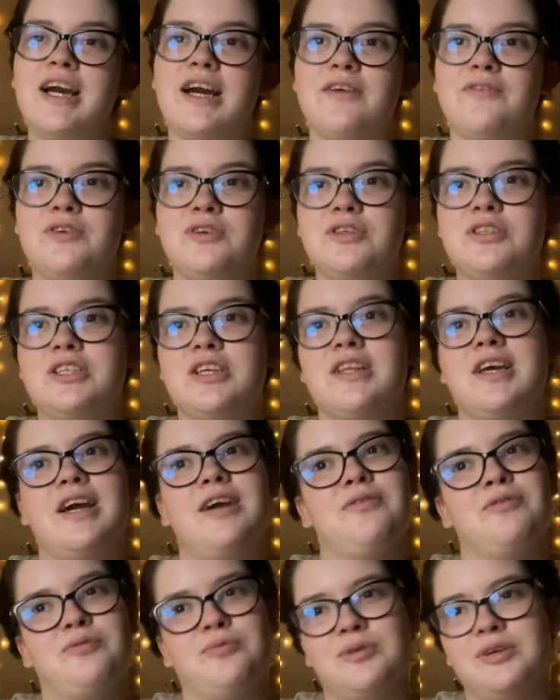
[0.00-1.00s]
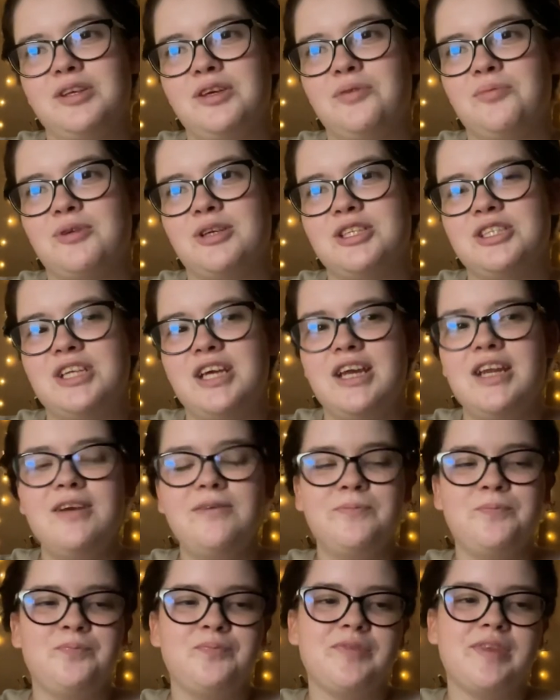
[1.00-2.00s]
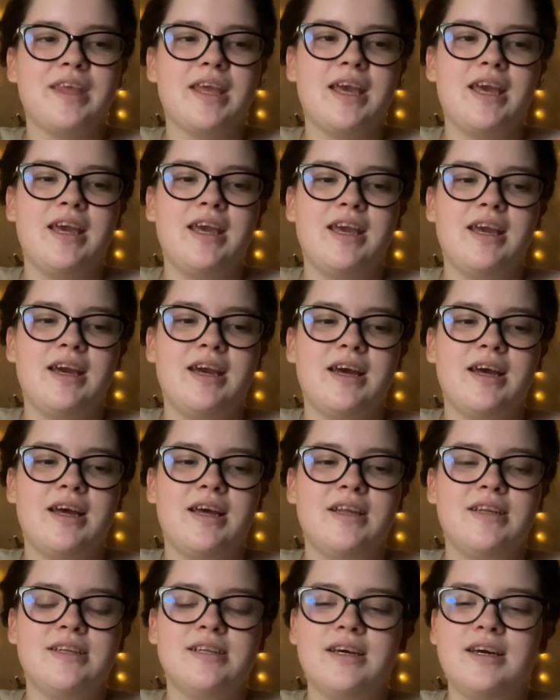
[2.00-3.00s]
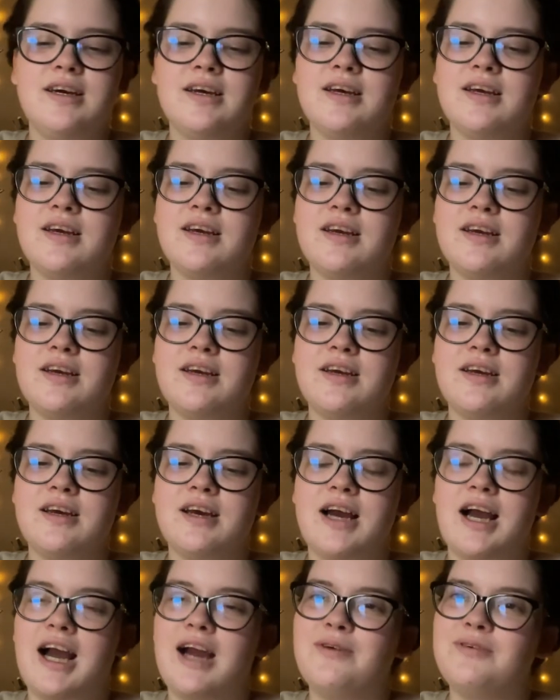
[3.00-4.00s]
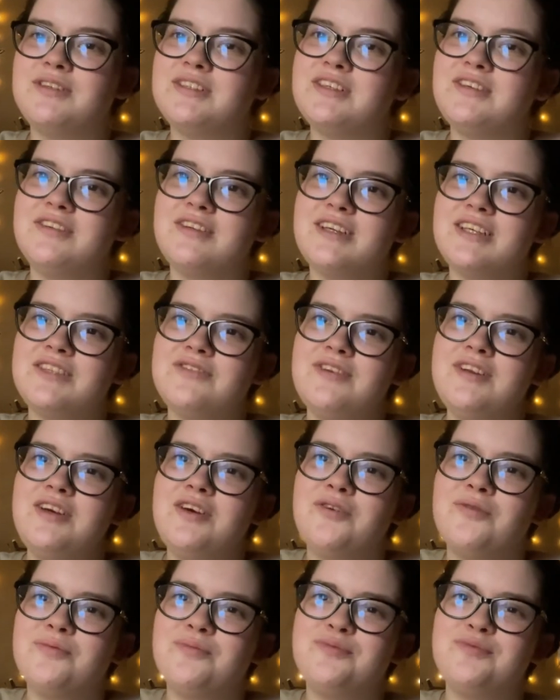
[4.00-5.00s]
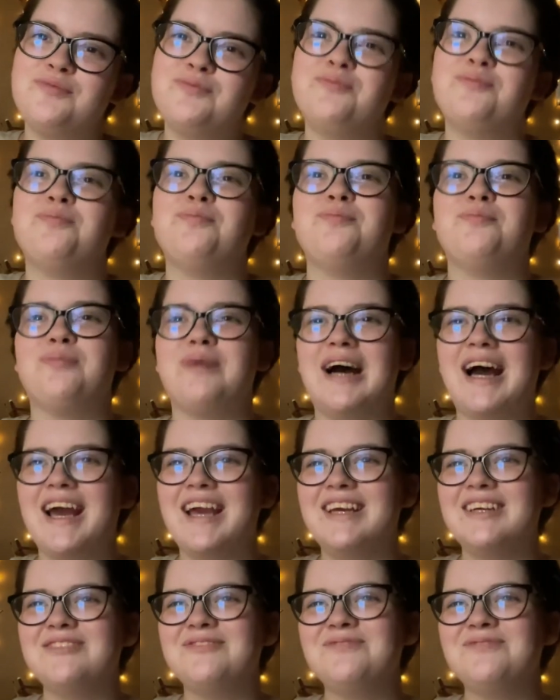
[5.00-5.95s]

if you could share that, I would really appreciate it. And I will see you in the next video. Bye!